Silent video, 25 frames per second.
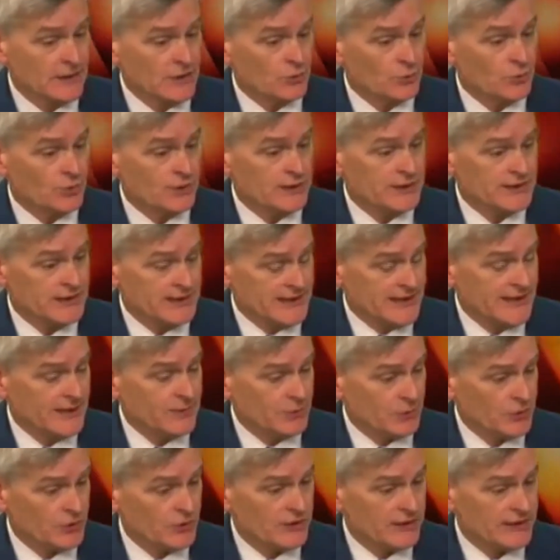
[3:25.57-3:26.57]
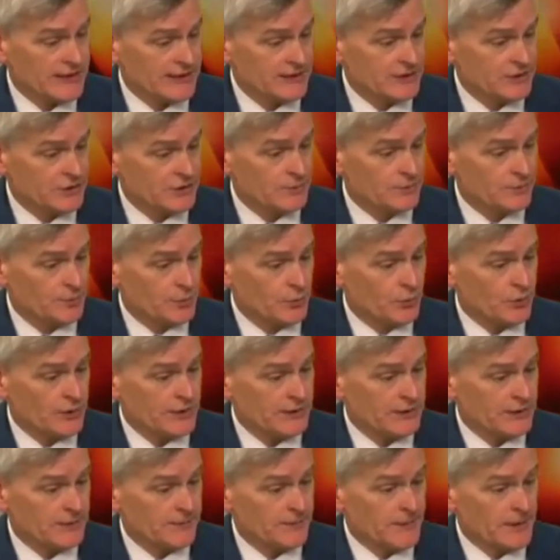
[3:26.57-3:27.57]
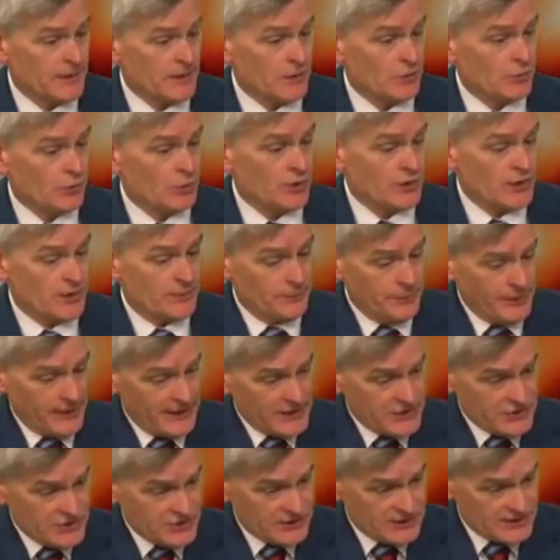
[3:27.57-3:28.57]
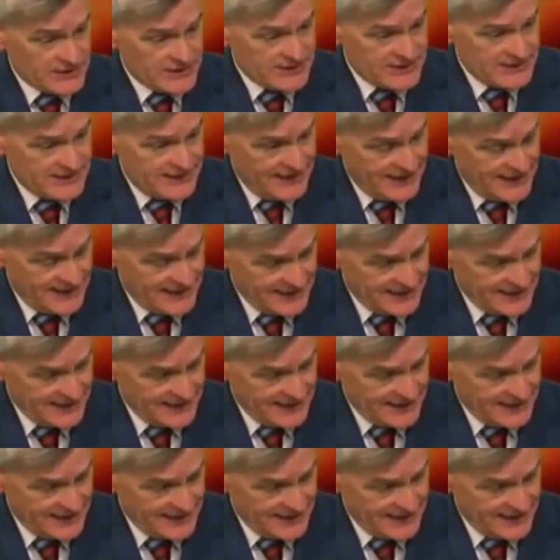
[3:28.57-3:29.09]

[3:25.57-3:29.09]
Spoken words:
We think we're going to get to the point where the patient is taken